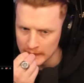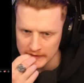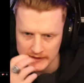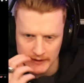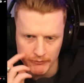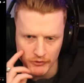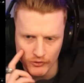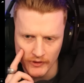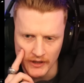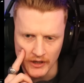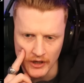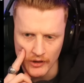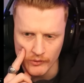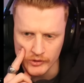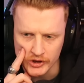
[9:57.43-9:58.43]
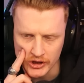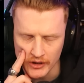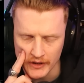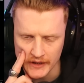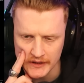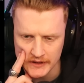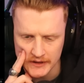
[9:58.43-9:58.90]
Step 3. Load
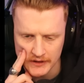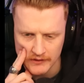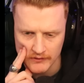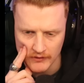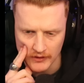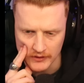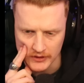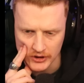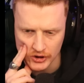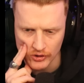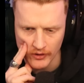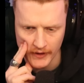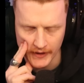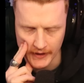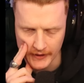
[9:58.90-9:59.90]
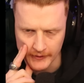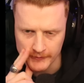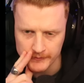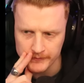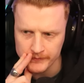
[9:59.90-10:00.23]
giant onto train.